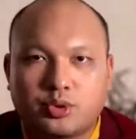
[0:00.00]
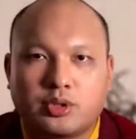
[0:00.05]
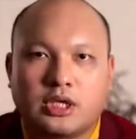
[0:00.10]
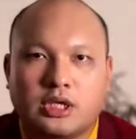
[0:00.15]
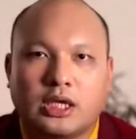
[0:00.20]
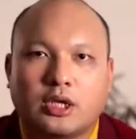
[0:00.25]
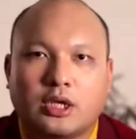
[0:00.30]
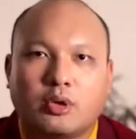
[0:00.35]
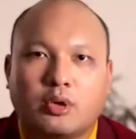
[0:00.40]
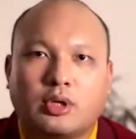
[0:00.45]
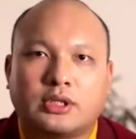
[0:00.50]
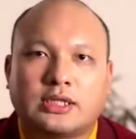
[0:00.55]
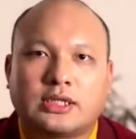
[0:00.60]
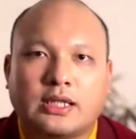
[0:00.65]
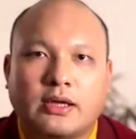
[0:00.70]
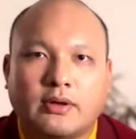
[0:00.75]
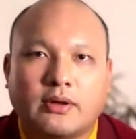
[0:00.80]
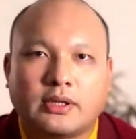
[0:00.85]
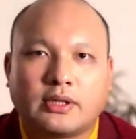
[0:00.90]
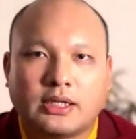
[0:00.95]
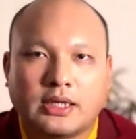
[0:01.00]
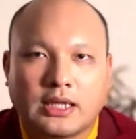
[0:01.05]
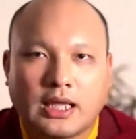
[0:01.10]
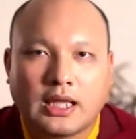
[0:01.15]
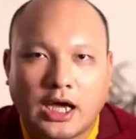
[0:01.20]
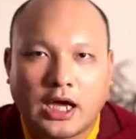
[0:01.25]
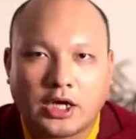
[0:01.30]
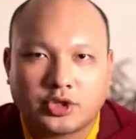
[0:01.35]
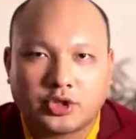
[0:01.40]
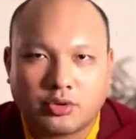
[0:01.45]
While he was staying
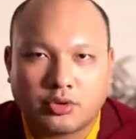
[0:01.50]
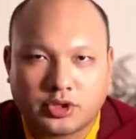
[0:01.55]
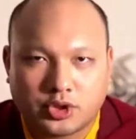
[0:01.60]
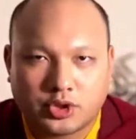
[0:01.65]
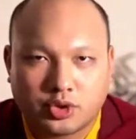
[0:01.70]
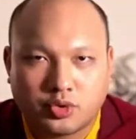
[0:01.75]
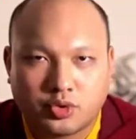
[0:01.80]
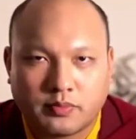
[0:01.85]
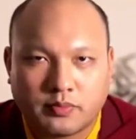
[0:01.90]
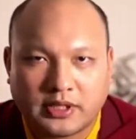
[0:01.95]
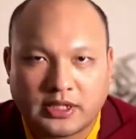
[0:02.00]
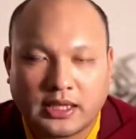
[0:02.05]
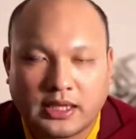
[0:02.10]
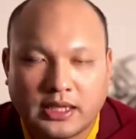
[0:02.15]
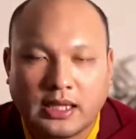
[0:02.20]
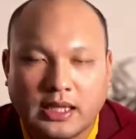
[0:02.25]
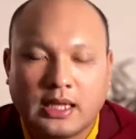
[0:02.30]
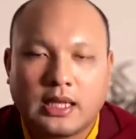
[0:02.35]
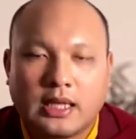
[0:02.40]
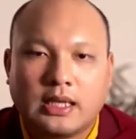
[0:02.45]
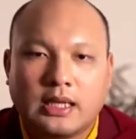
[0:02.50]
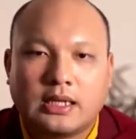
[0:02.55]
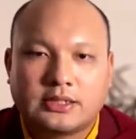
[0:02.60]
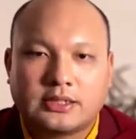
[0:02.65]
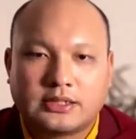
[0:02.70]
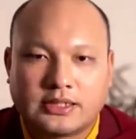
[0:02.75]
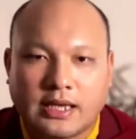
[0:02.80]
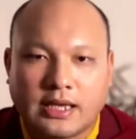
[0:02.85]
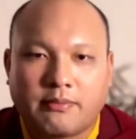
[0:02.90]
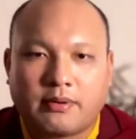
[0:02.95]
in Ulka,
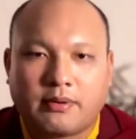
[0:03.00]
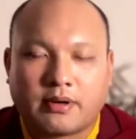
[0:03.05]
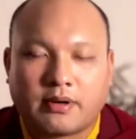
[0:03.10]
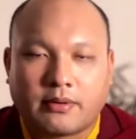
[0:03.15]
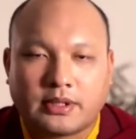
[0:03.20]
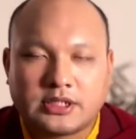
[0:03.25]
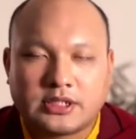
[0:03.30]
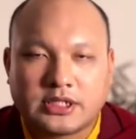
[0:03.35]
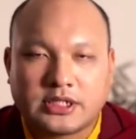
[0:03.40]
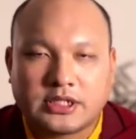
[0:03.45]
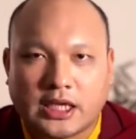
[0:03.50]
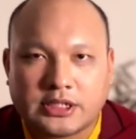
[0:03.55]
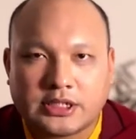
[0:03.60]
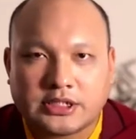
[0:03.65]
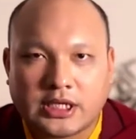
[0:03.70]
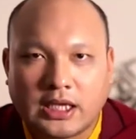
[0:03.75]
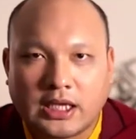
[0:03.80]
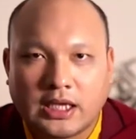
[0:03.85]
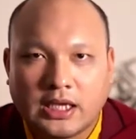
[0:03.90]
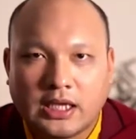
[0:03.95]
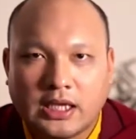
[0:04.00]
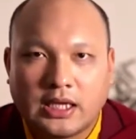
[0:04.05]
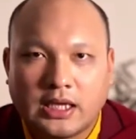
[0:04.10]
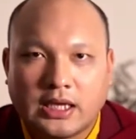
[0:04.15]
the Jetsun